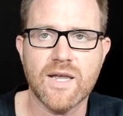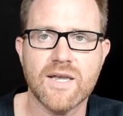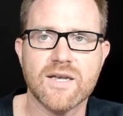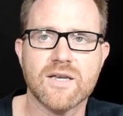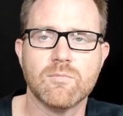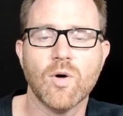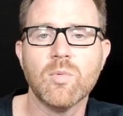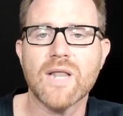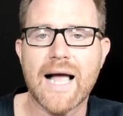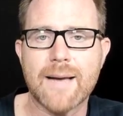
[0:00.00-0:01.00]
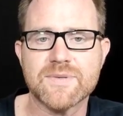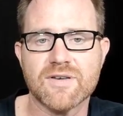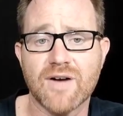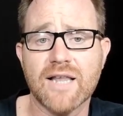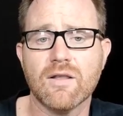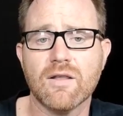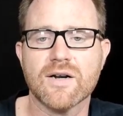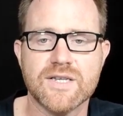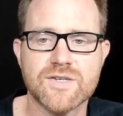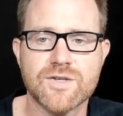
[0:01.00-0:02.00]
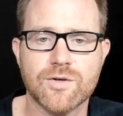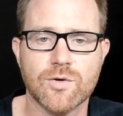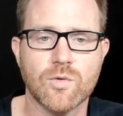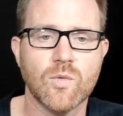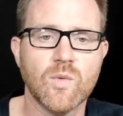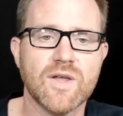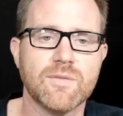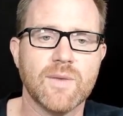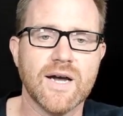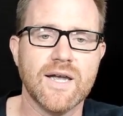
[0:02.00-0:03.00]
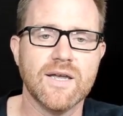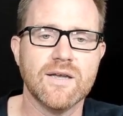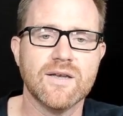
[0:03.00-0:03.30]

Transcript: and mobile apps have I logged into with my